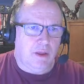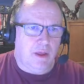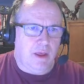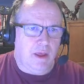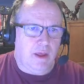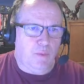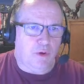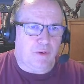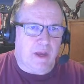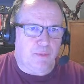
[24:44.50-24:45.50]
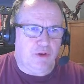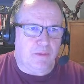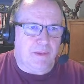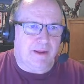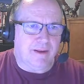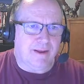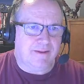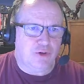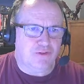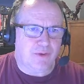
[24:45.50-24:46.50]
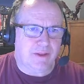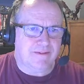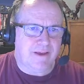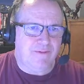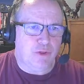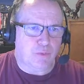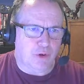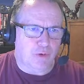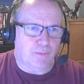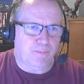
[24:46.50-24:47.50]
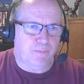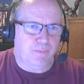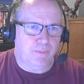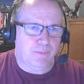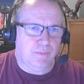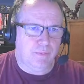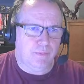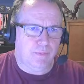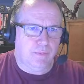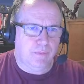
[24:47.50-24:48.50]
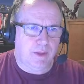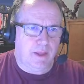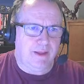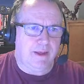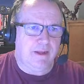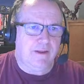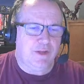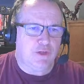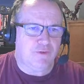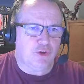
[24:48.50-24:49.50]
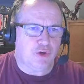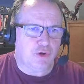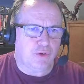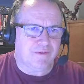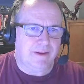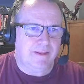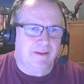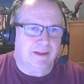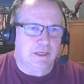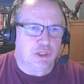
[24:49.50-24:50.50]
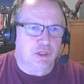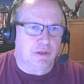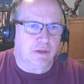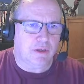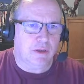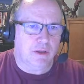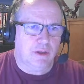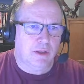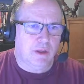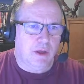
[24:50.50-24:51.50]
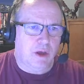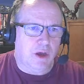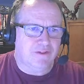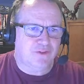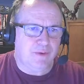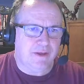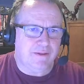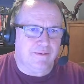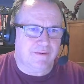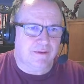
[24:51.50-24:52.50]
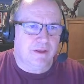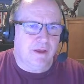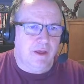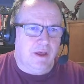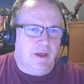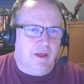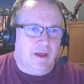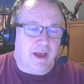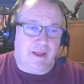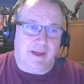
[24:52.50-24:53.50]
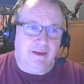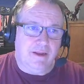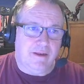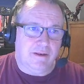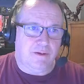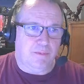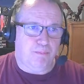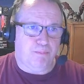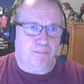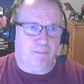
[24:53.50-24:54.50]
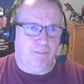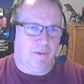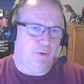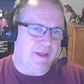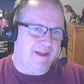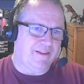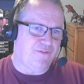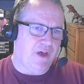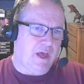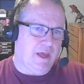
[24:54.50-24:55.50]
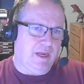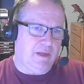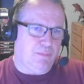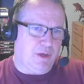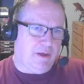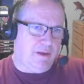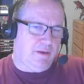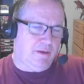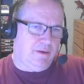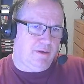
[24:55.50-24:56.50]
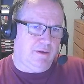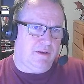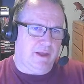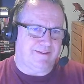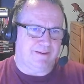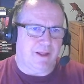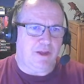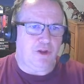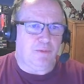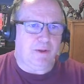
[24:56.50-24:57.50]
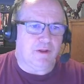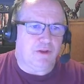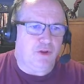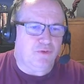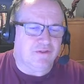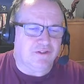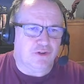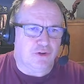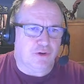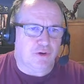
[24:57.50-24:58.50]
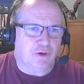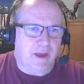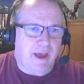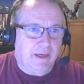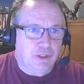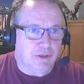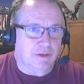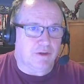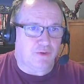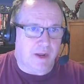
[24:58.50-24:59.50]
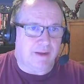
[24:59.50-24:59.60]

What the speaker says: And while grappled, you can make a dexterity strength saving throw. The end of each of your turns, and in the condition also ends. I liked it to Okay, that's fine, but I'd still like you to be able to use your action to try and